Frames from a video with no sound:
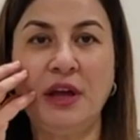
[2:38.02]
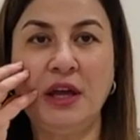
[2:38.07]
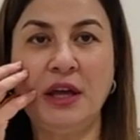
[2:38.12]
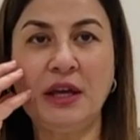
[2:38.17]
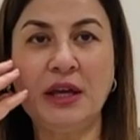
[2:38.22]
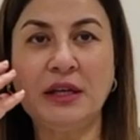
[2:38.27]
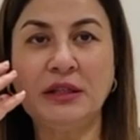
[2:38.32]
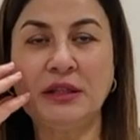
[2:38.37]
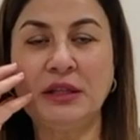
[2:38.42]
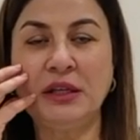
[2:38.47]

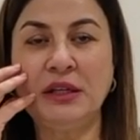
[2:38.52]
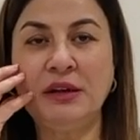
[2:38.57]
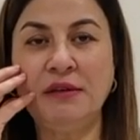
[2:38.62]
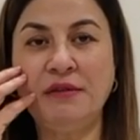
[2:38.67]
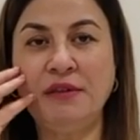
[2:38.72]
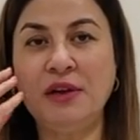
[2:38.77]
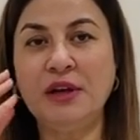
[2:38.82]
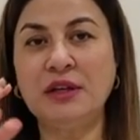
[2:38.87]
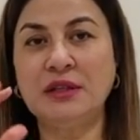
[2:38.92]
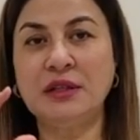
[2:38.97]
at any
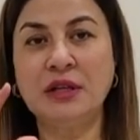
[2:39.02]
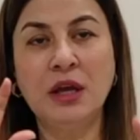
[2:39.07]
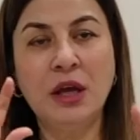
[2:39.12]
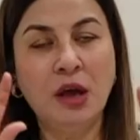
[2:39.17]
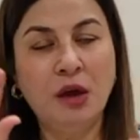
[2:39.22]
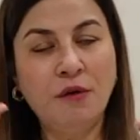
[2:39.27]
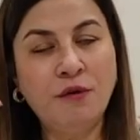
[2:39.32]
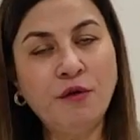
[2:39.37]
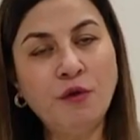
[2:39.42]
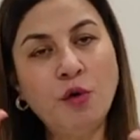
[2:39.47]
face,
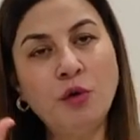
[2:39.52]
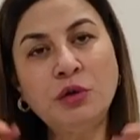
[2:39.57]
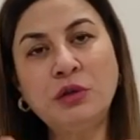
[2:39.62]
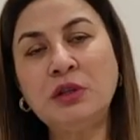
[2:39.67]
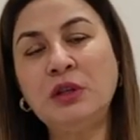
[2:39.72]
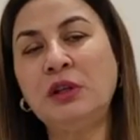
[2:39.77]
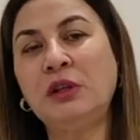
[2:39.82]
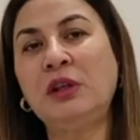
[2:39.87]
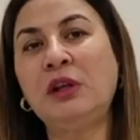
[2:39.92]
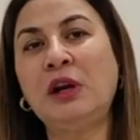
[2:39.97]
of course
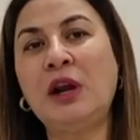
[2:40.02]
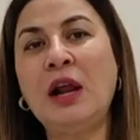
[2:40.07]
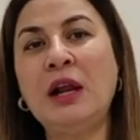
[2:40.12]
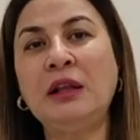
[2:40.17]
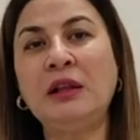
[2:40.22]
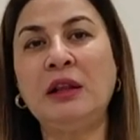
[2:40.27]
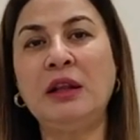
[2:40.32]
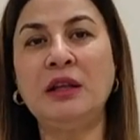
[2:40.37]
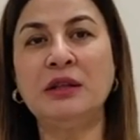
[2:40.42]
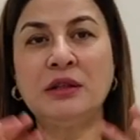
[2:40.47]
the
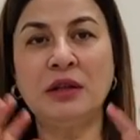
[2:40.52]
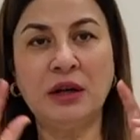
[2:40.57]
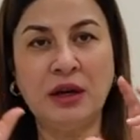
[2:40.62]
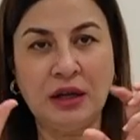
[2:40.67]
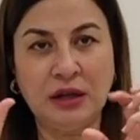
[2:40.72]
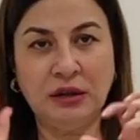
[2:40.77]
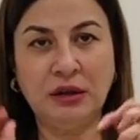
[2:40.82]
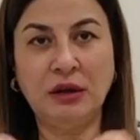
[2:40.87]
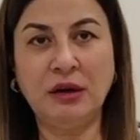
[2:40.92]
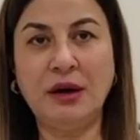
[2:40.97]
right laser
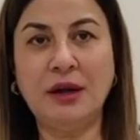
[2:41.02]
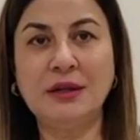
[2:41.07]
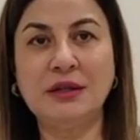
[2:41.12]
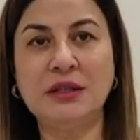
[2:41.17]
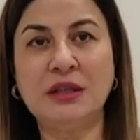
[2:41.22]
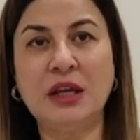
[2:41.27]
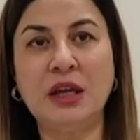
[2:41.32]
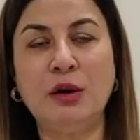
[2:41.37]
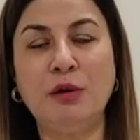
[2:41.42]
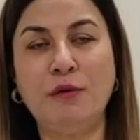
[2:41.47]
and the right
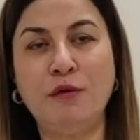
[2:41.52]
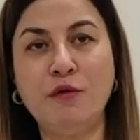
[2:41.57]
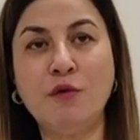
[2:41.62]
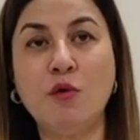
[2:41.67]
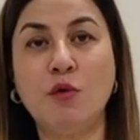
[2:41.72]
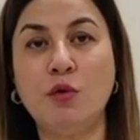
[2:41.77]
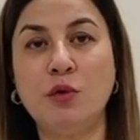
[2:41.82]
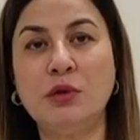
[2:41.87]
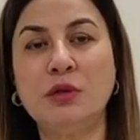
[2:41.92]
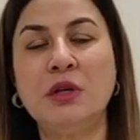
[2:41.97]
skin, of
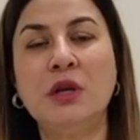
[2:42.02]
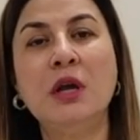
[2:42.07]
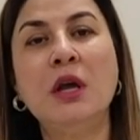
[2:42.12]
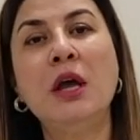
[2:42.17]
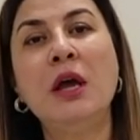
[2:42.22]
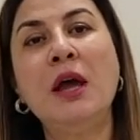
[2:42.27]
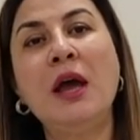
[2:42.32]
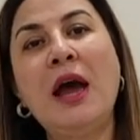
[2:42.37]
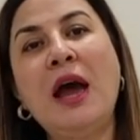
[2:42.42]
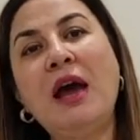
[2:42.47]
course,
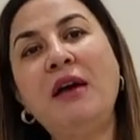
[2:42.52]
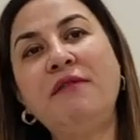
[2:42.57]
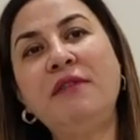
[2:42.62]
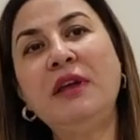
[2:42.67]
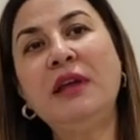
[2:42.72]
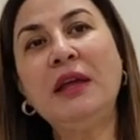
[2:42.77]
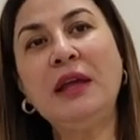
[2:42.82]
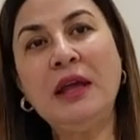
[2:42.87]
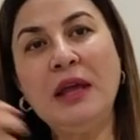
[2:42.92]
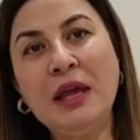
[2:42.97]

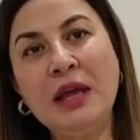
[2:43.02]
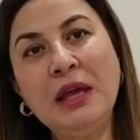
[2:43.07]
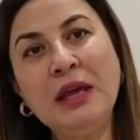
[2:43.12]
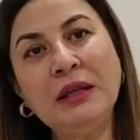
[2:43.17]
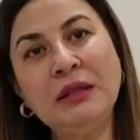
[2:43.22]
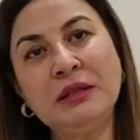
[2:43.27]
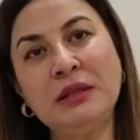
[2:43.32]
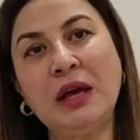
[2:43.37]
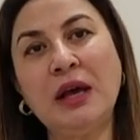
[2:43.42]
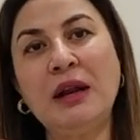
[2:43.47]
having
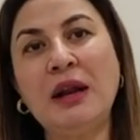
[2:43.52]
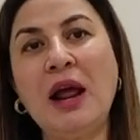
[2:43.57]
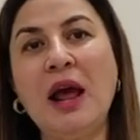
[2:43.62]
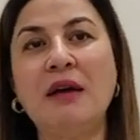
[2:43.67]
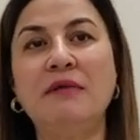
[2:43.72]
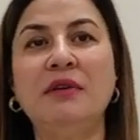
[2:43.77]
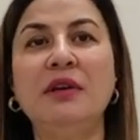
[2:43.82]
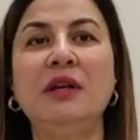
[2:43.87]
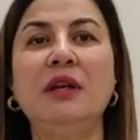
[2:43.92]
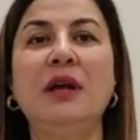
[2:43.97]
heat and
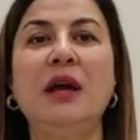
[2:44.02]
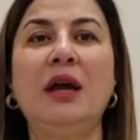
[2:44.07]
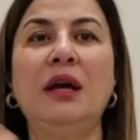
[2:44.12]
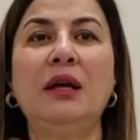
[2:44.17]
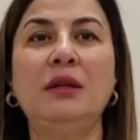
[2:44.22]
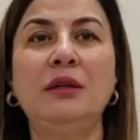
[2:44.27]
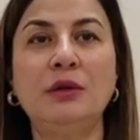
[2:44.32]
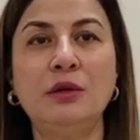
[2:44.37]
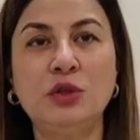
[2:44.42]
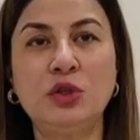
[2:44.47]
having
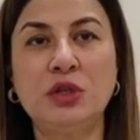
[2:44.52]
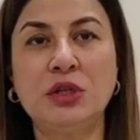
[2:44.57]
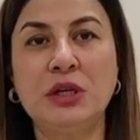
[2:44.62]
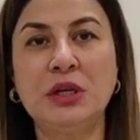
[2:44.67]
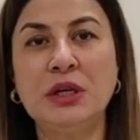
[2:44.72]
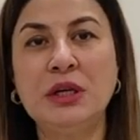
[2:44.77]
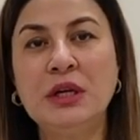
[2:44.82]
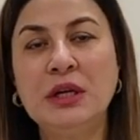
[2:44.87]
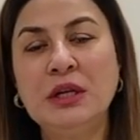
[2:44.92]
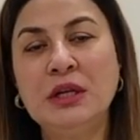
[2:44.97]

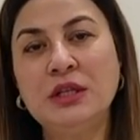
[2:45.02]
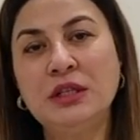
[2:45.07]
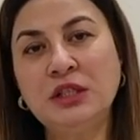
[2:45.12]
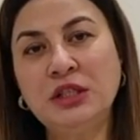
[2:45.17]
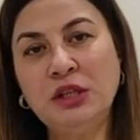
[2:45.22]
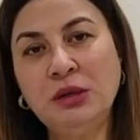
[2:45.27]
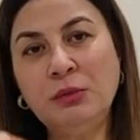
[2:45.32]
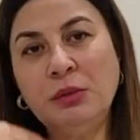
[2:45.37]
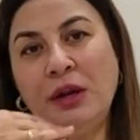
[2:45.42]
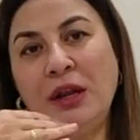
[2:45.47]
energy
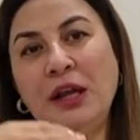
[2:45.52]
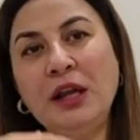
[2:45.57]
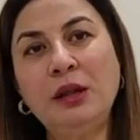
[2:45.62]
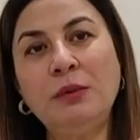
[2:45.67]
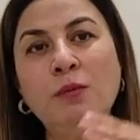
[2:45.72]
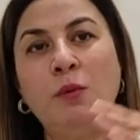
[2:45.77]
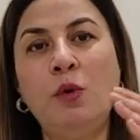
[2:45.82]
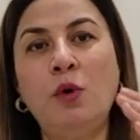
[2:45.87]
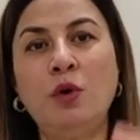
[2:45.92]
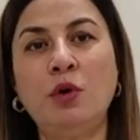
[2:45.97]
stimulate
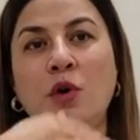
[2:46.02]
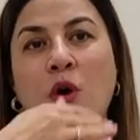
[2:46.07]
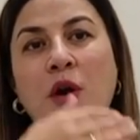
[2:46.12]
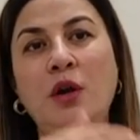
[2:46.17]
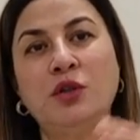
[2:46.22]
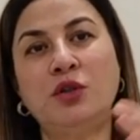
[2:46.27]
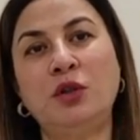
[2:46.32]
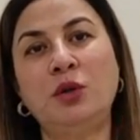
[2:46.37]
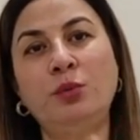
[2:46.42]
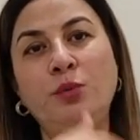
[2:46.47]
more
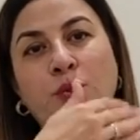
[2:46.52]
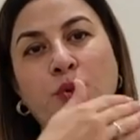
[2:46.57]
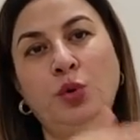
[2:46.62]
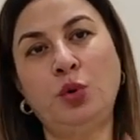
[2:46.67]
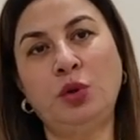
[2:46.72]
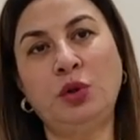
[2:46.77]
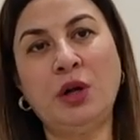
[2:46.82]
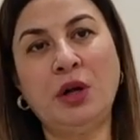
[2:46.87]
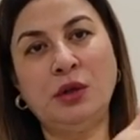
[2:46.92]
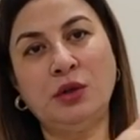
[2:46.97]
collagen
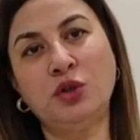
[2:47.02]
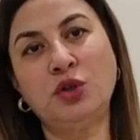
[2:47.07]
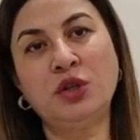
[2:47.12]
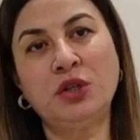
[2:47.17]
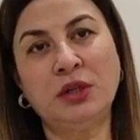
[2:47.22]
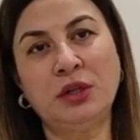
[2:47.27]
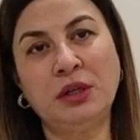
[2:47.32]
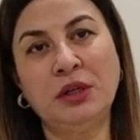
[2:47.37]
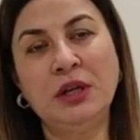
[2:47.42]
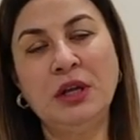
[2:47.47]

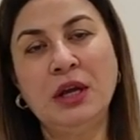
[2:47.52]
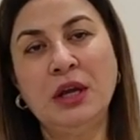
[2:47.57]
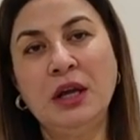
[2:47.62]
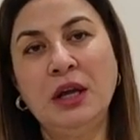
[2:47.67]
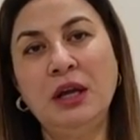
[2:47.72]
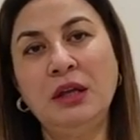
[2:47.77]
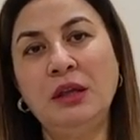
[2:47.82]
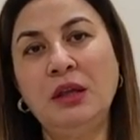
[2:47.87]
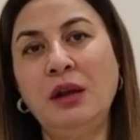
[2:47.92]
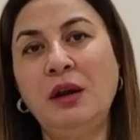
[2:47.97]
production,
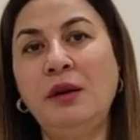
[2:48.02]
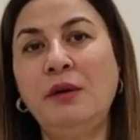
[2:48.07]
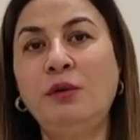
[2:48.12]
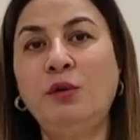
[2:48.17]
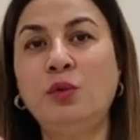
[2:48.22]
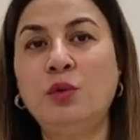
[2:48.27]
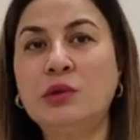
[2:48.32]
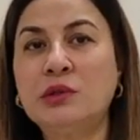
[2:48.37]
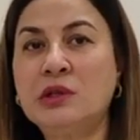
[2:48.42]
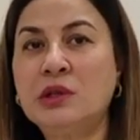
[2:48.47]
either
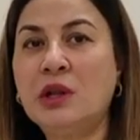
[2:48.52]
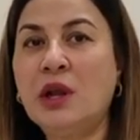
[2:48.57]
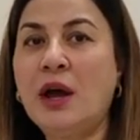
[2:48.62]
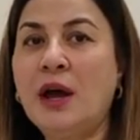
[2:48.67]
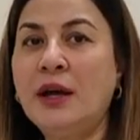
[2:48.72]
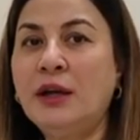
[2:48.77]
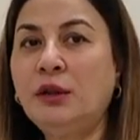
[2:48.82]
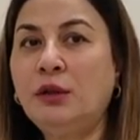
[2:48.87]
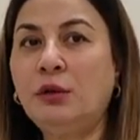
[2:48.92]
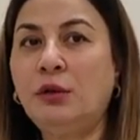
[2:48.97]
it was
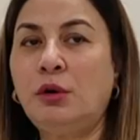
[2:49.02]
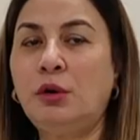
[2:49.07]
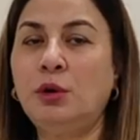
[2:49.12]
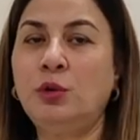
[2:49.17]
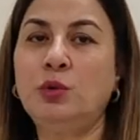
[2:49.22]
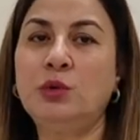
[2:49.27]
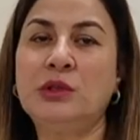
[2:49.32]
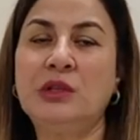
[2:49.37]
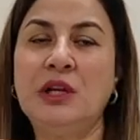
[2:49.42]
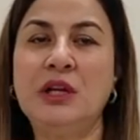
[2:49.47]
light or
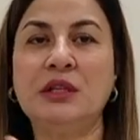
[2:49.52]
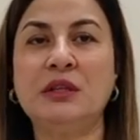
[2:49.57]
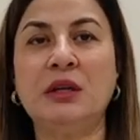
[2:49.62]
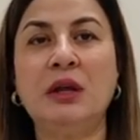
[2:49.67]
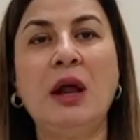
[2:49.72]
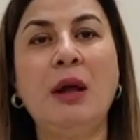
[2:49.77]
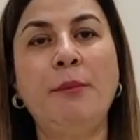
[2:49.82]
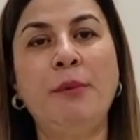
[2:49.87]
it was laser.